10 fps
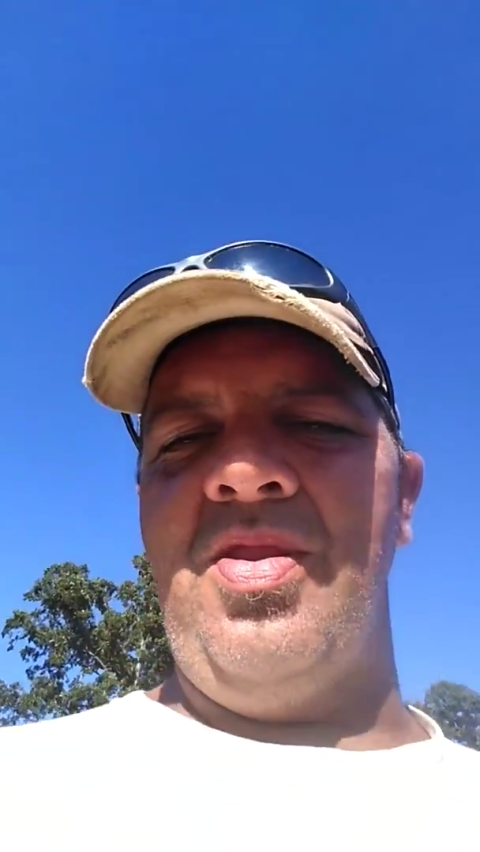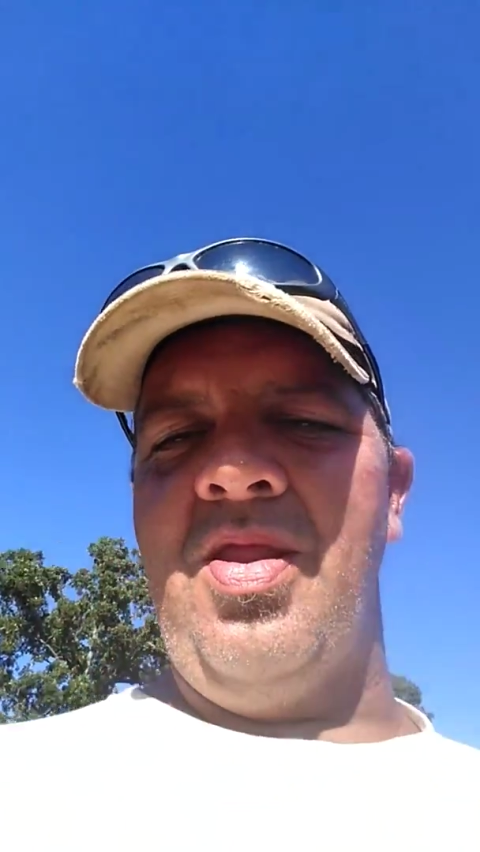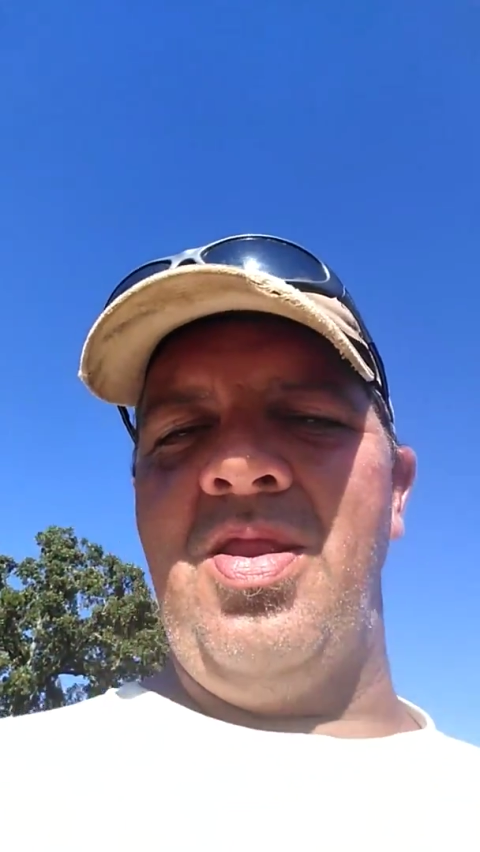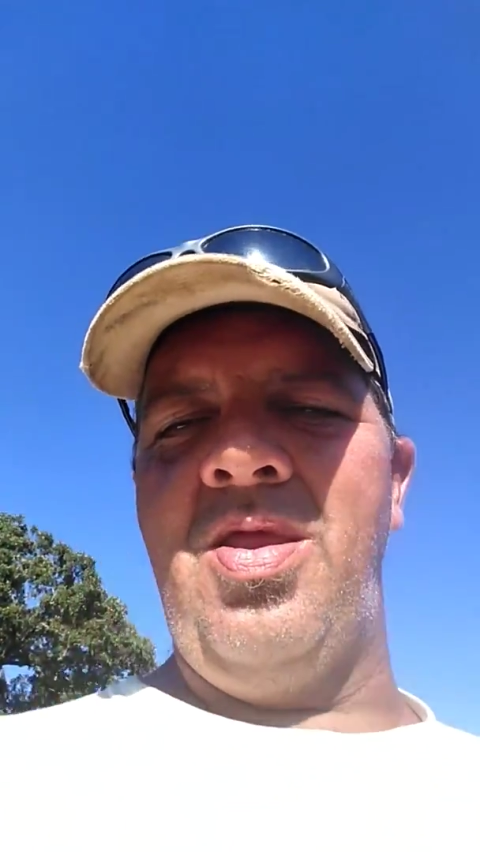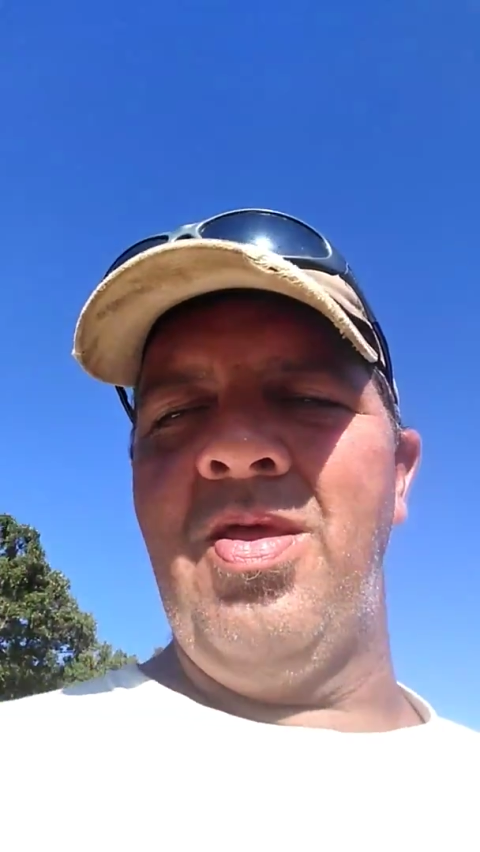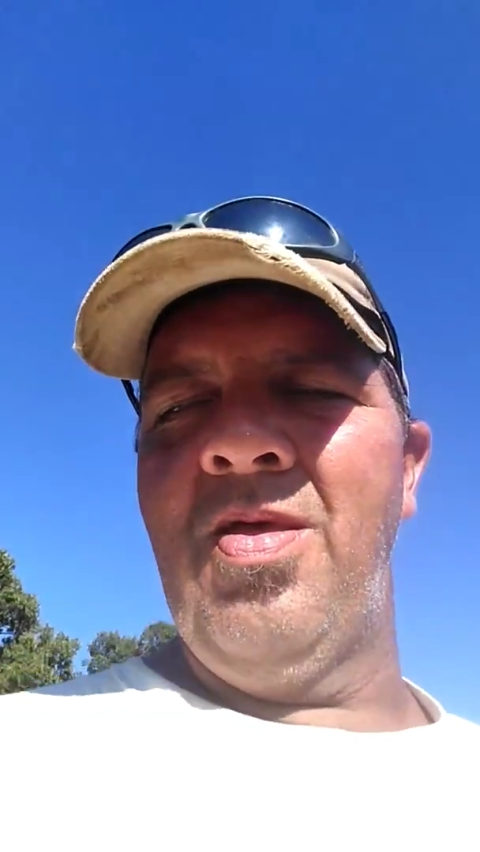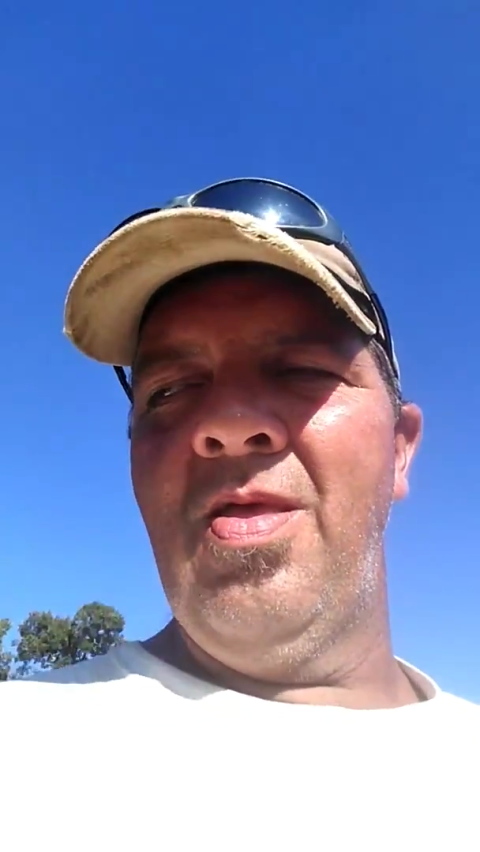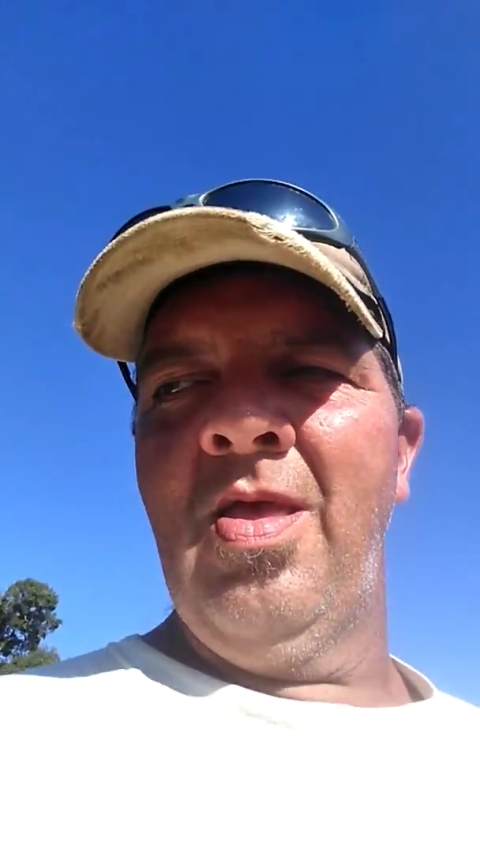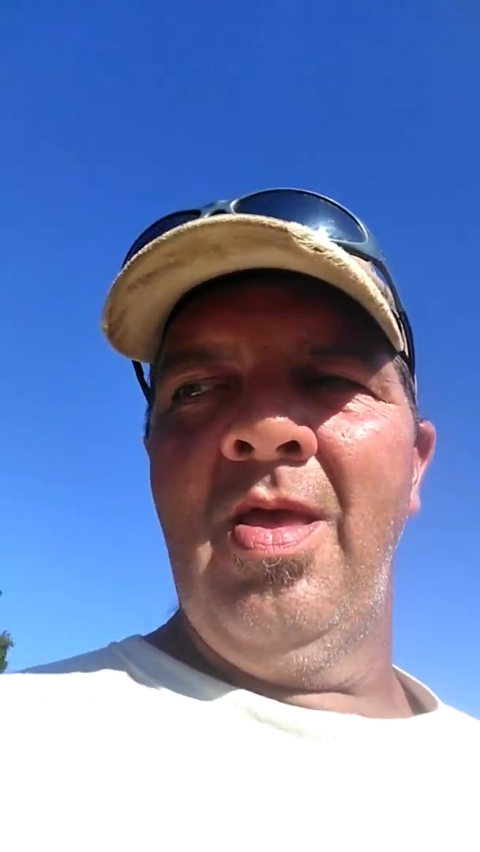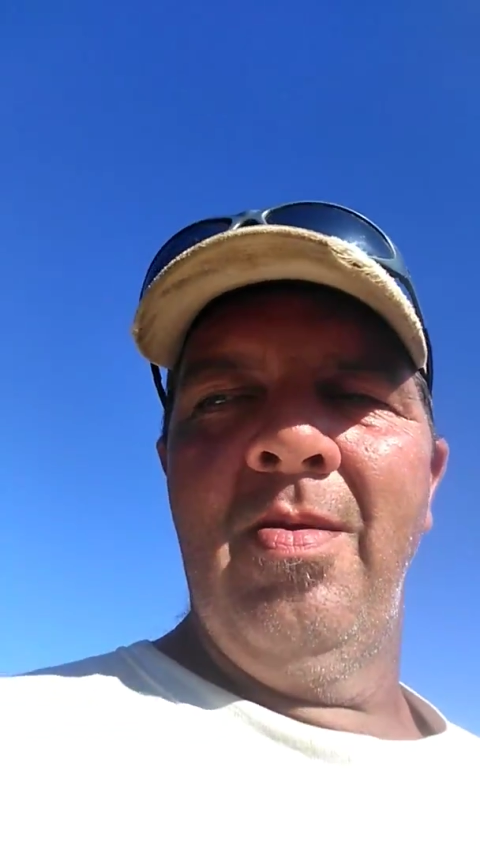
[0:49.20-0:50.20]
and
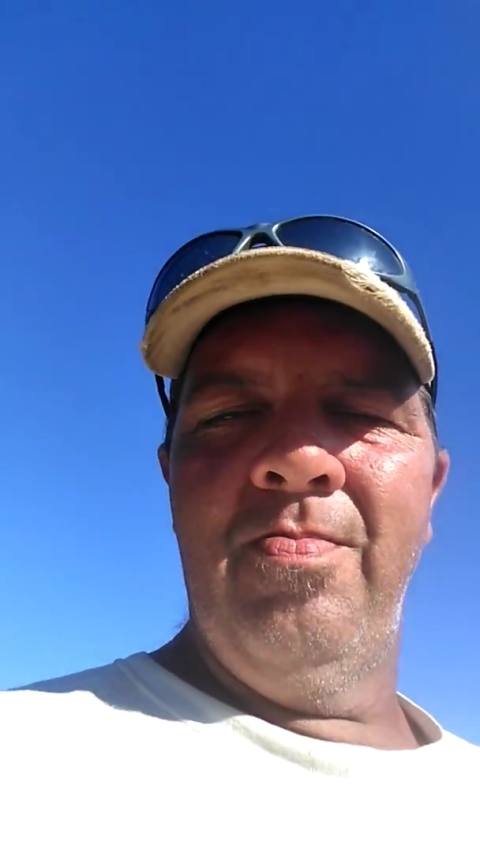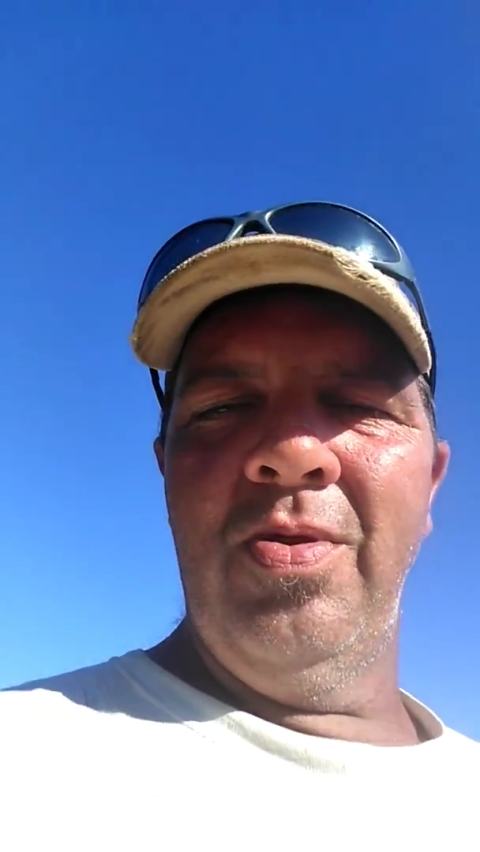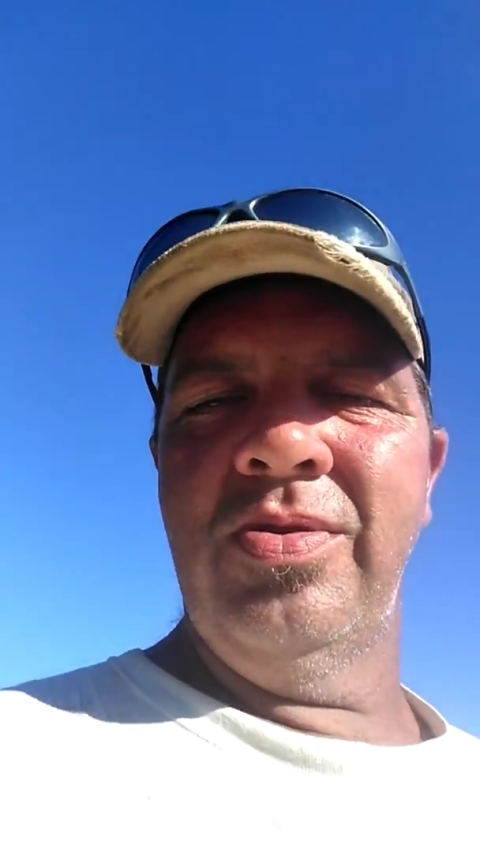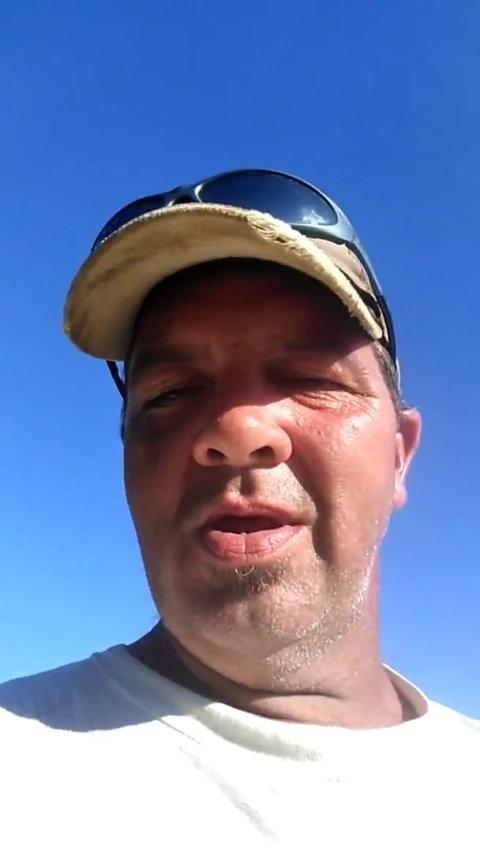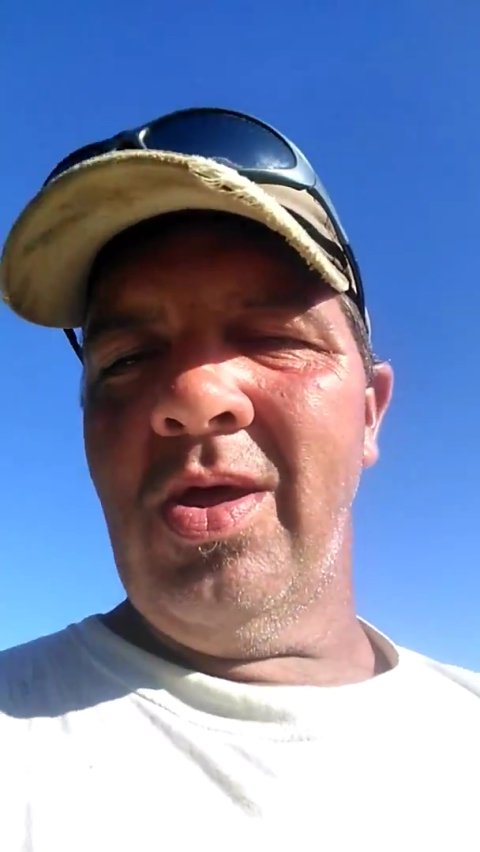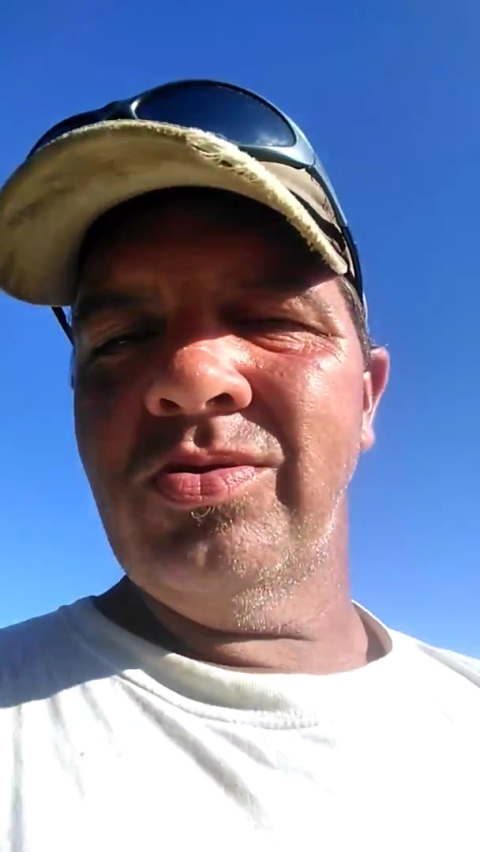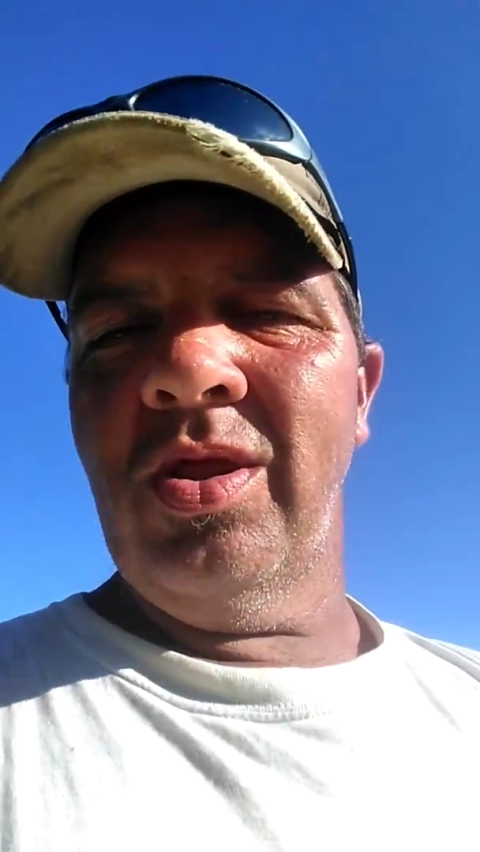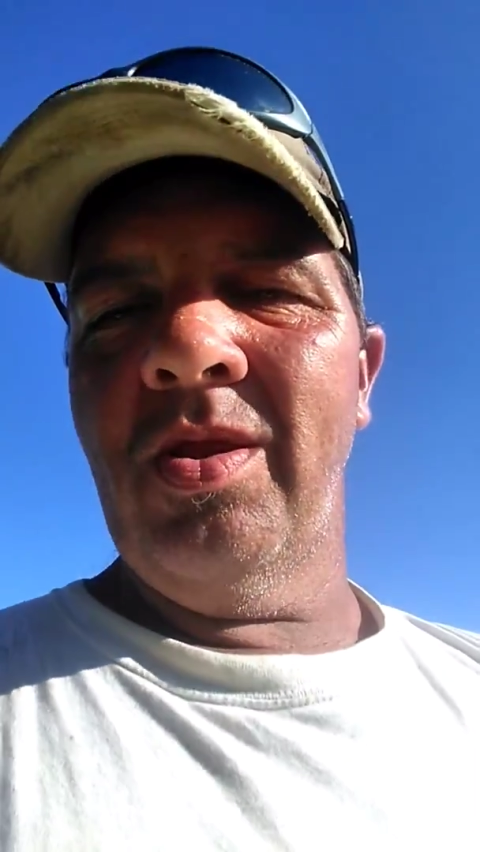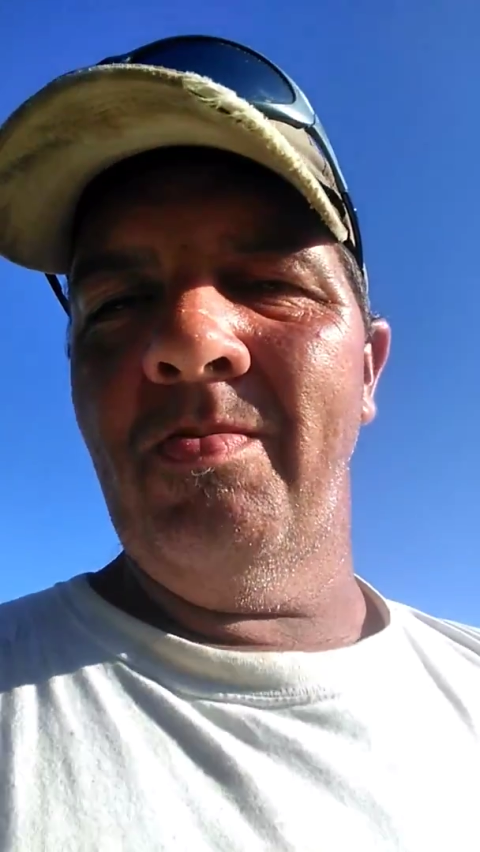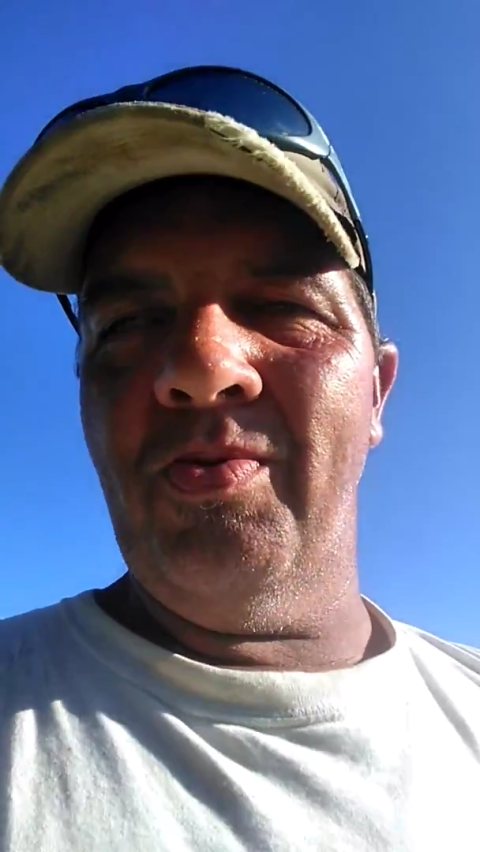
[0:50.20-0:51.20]
put sauce
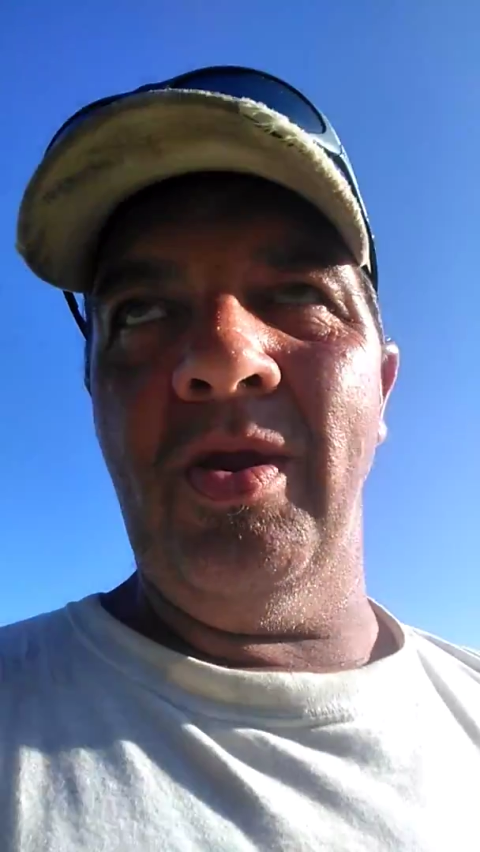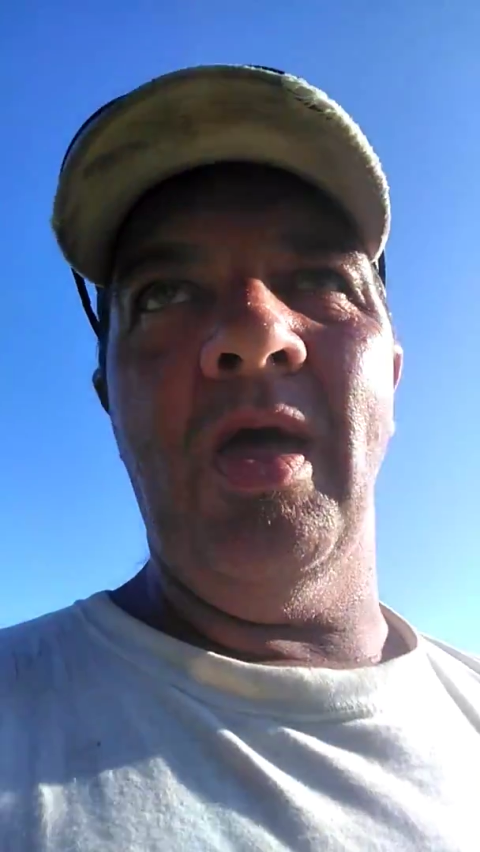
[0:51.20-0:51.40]
on them pretty